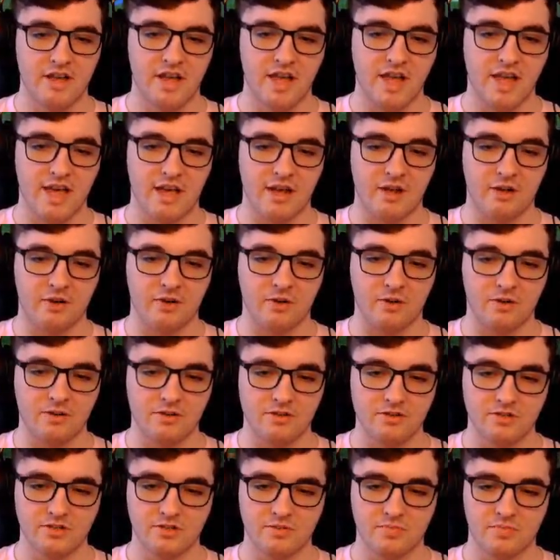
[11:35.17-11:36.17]
Angle,
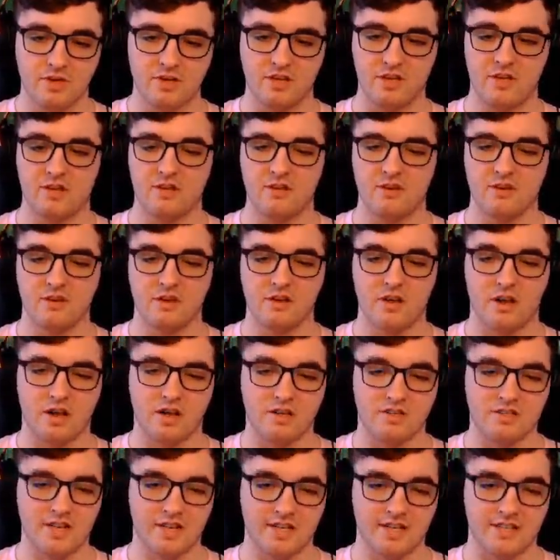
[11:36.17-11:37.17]
speed,
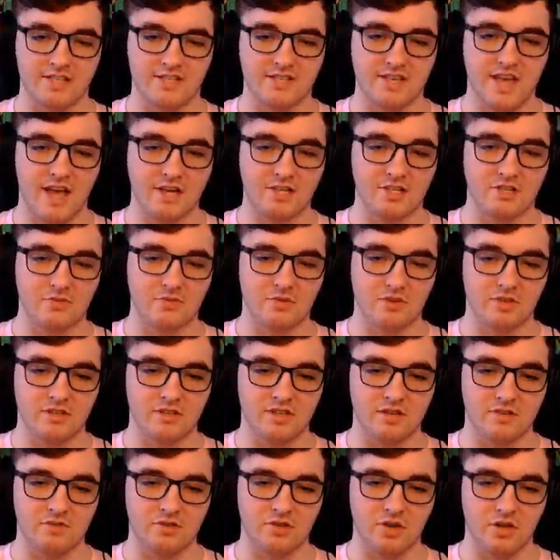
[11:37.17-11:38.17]
contact. This is actually a really
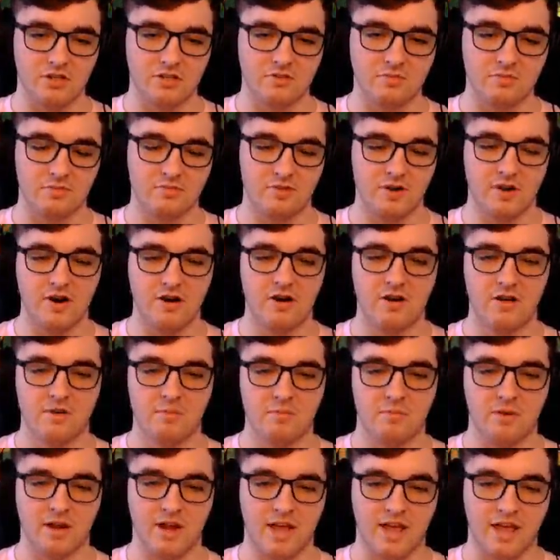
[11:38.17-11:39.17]
tough shot, to be fair.
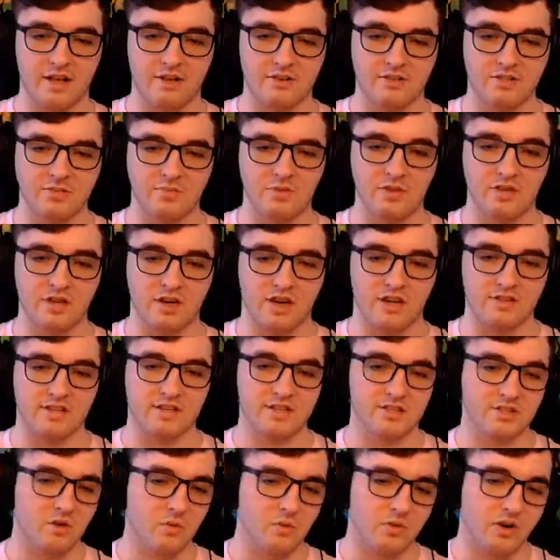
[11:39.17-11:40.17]
But angle, speed,
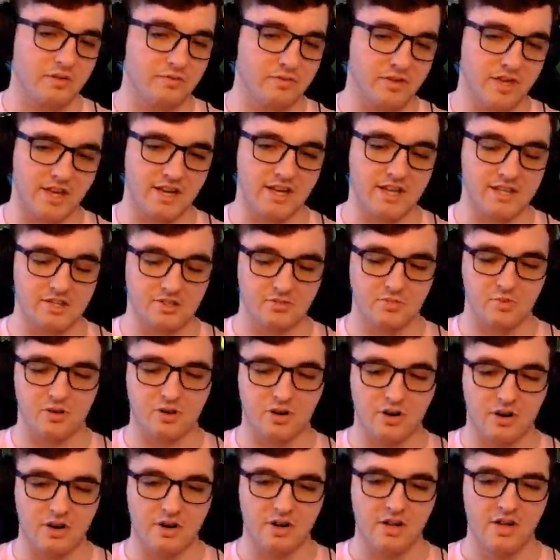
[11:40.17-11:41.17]
contact. Don't worry if you can't hit this one
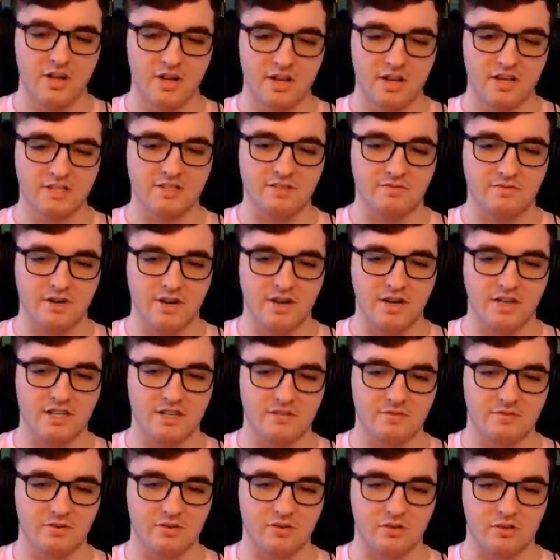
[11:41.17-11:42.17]
hard. It's a very
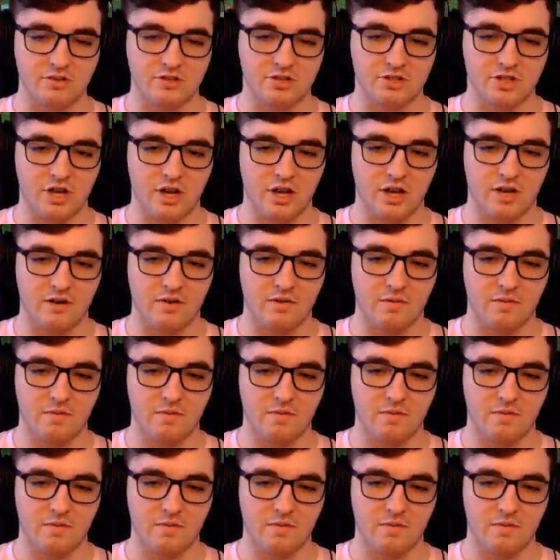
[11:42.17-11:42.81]
difficult shot.